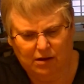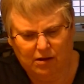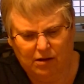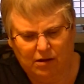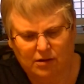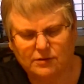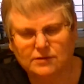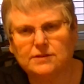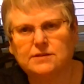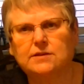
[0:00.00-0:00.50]

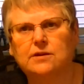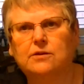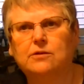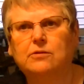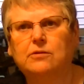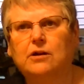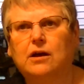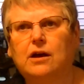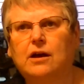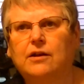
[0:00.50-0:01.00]

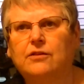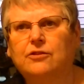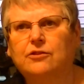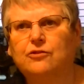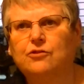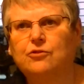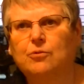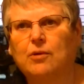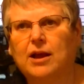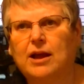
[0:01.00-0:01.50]
also on the
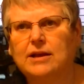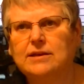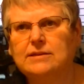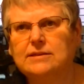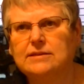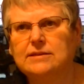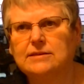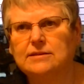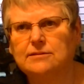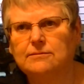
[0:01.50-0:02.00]

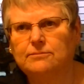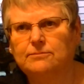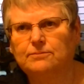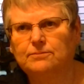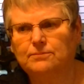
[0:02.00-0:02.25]
dress.